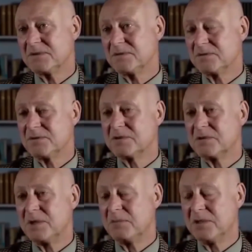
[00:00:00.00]
all sorts
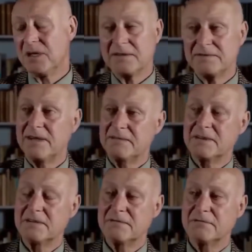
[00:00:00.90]
of people that I found
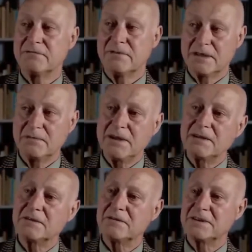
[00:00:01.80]
incredibly
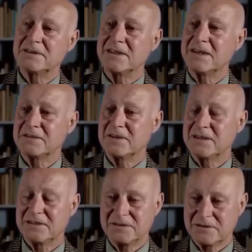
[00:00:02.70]
interesting,
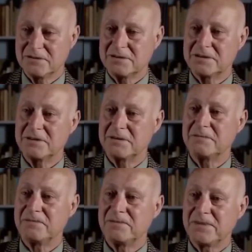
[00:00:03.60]
actually, to talk to.
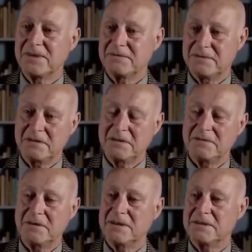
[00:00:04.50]
Very,
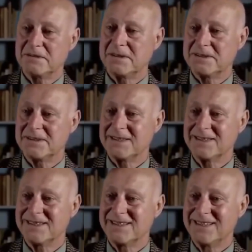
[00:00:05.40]
very interesting.
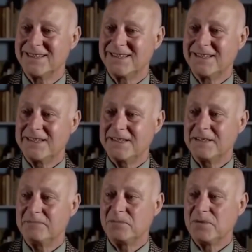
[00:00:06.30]
And
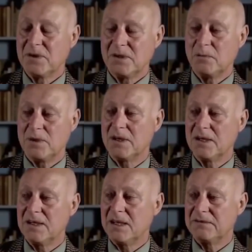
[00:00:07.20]
then when
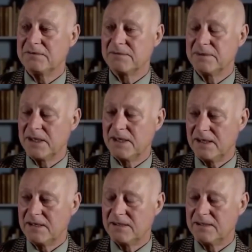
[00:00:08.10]
I left
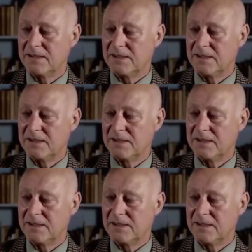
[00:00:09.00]
there,